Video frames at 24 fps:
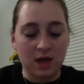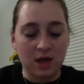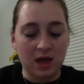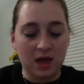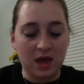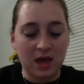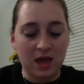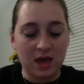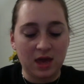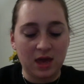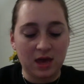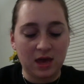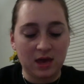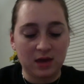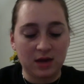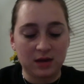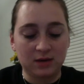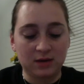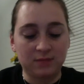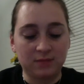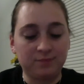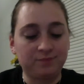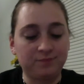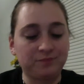And
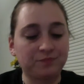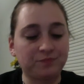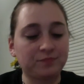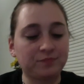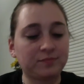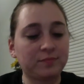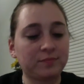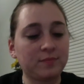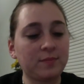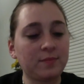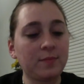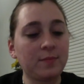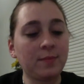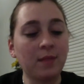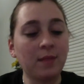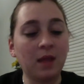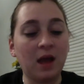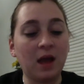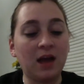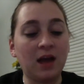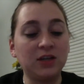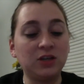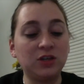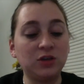
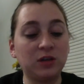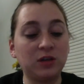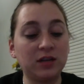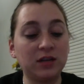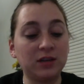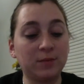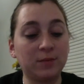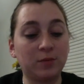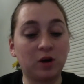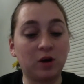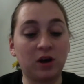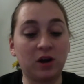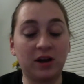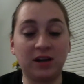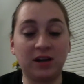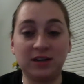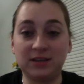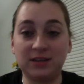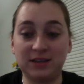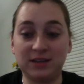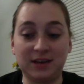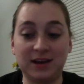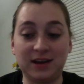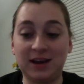I do like the product,
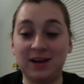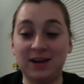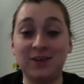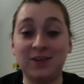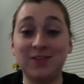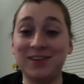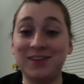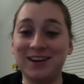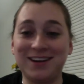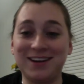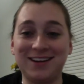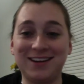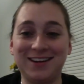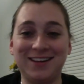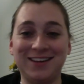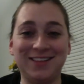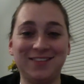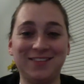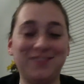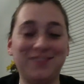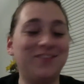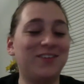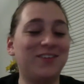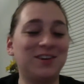and I know that in
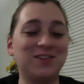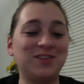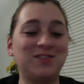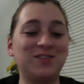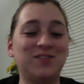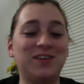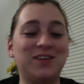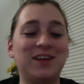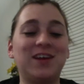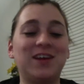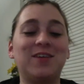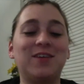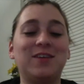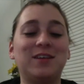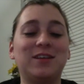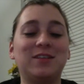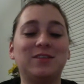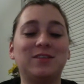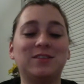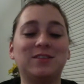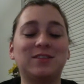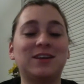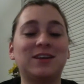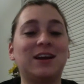the first video it
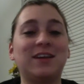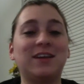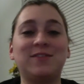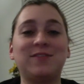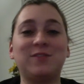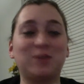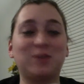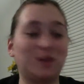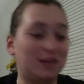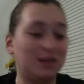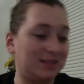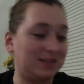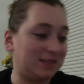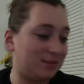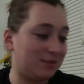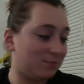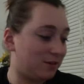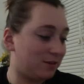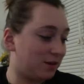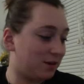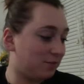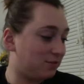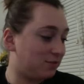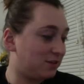looked kind of crazy
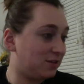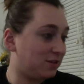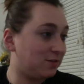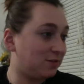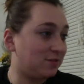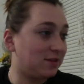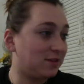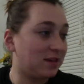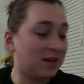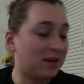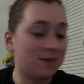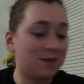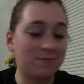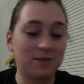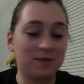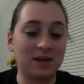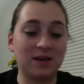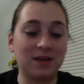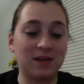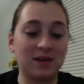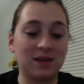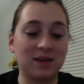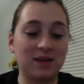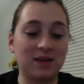when I was using it
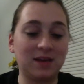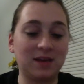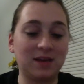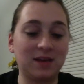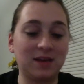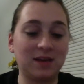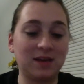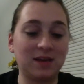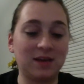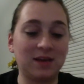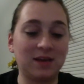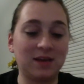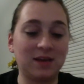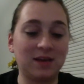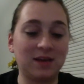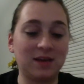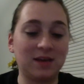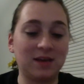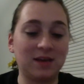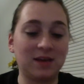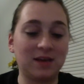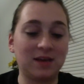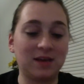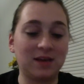because I was having to hold it
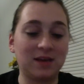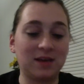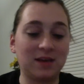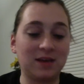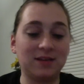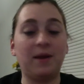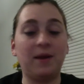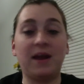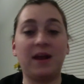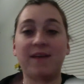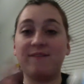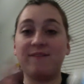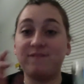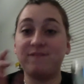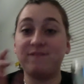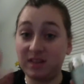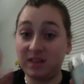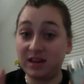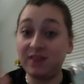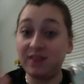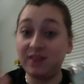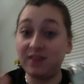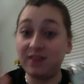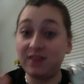upside down, but I
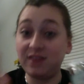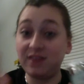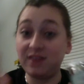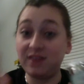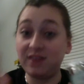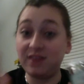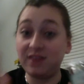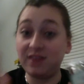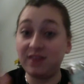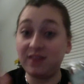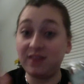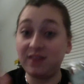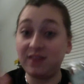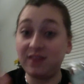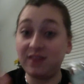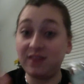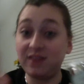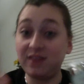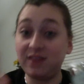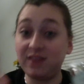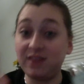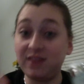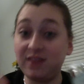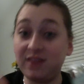did figure out how to use
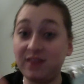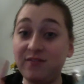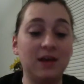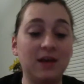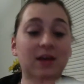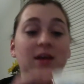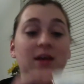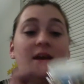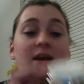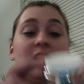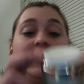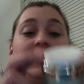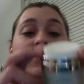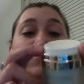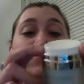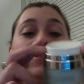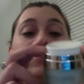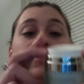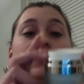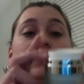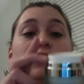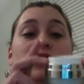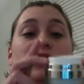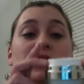it. And you
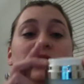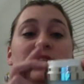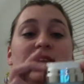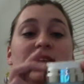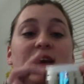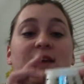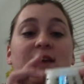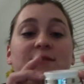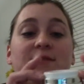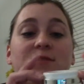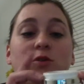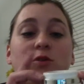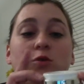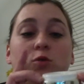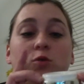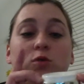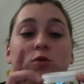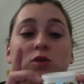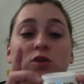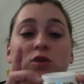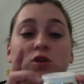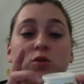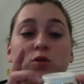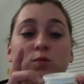do just have to
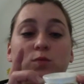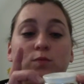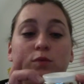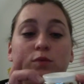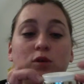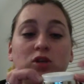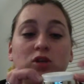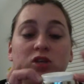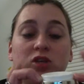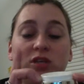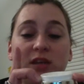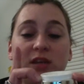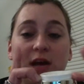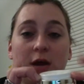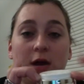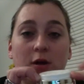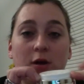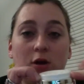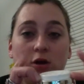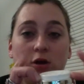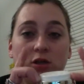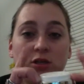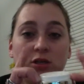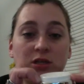push down
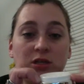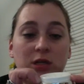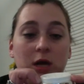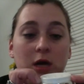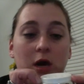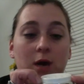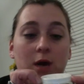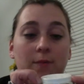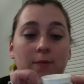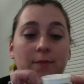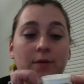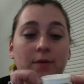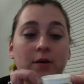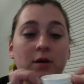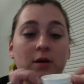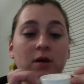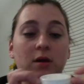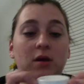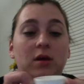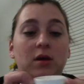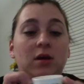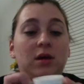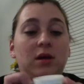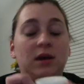on the top
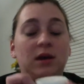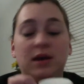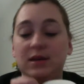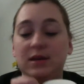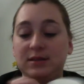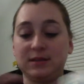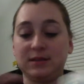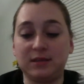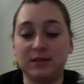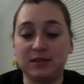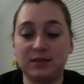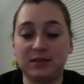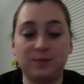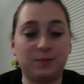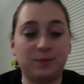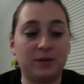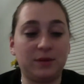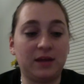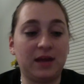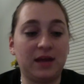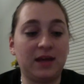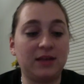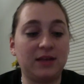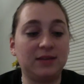as it
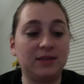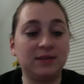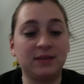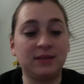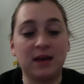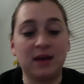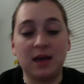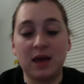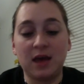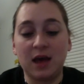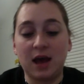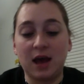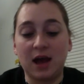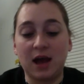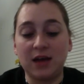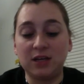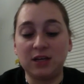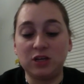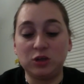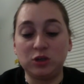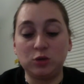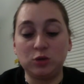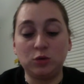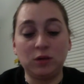explains. I
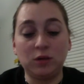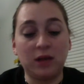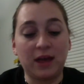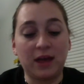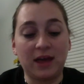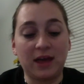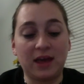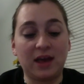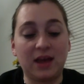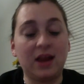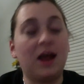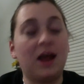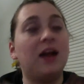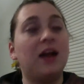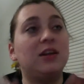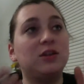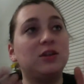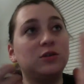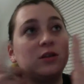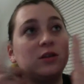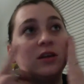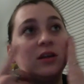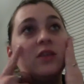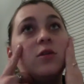do like it. I
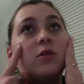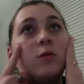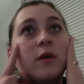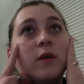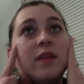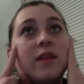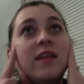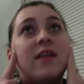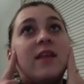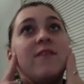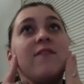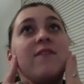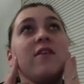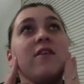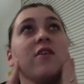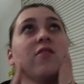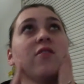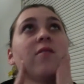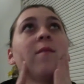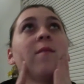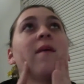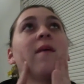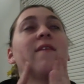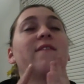do like the way that it feels
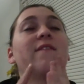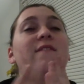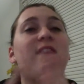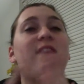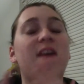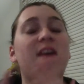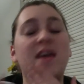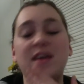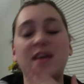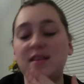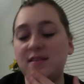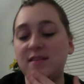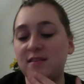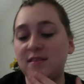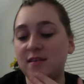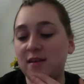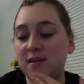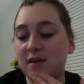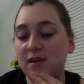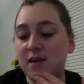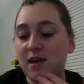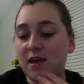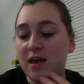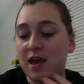on my face.
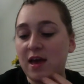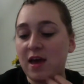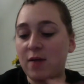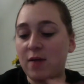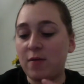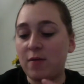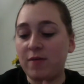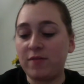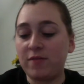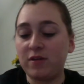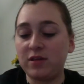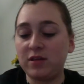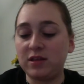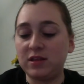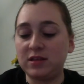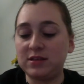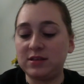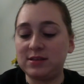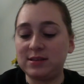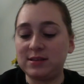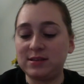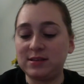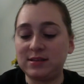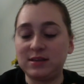However, this
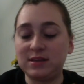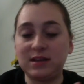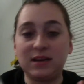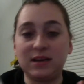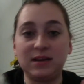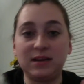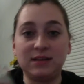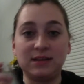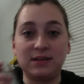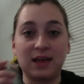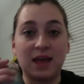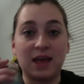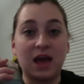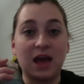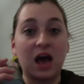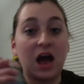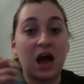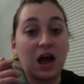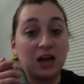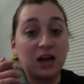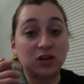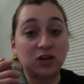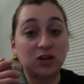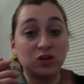says that it is a
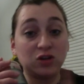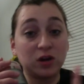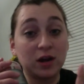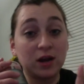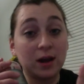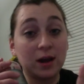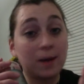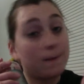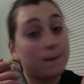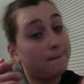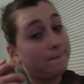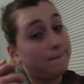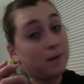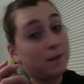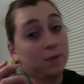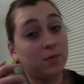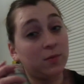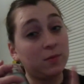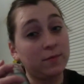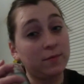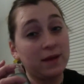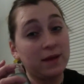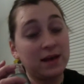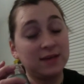hydrating bubble
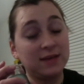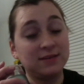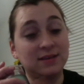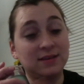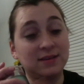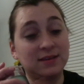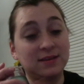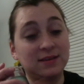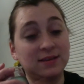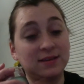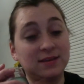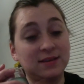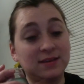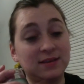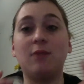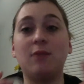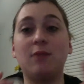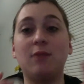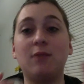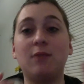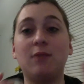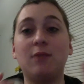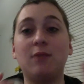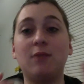mask, and I
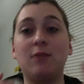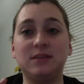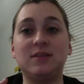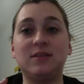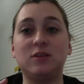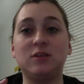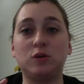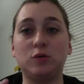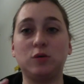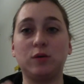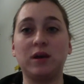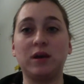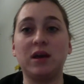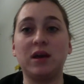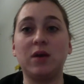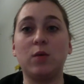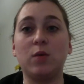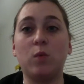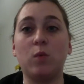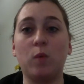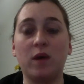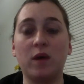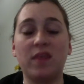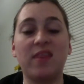would disagree
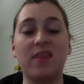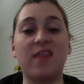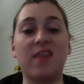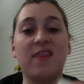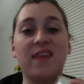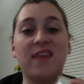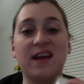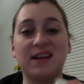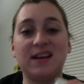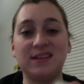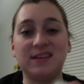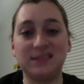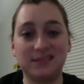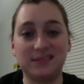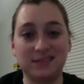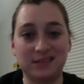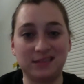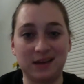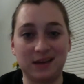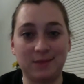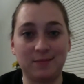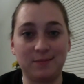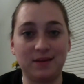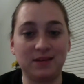with that
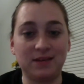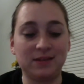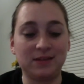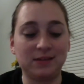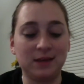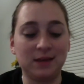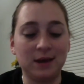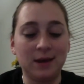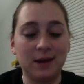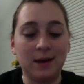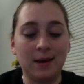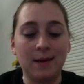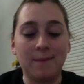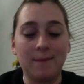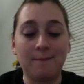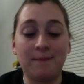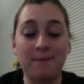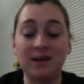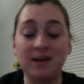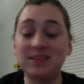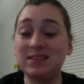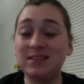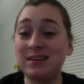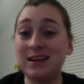statement. My
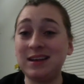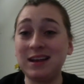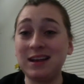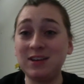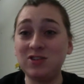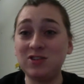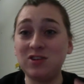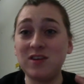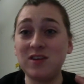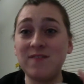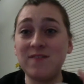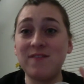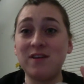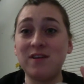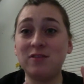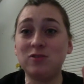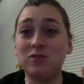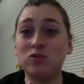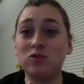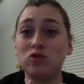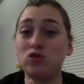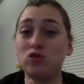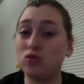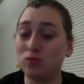skin actually felt
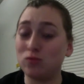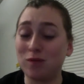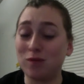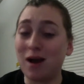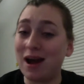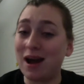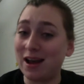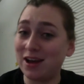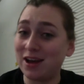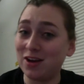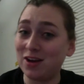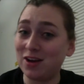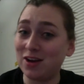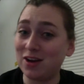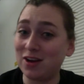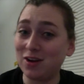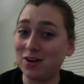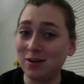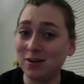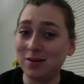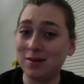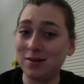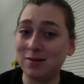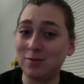drier,
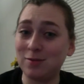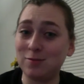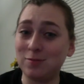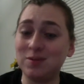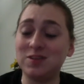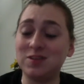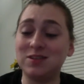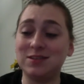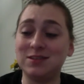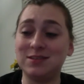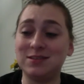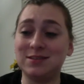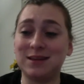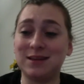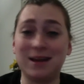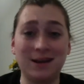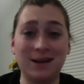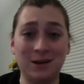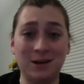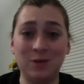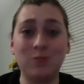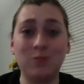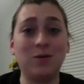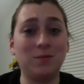which is, I
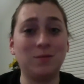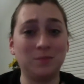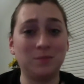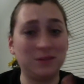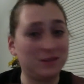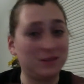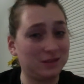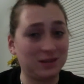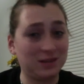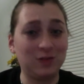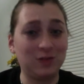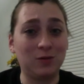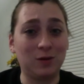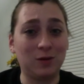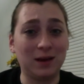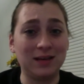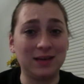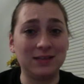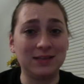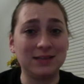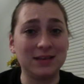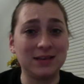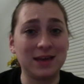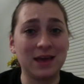know, completely
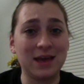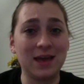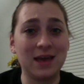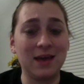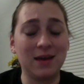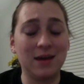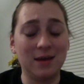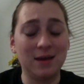crazy.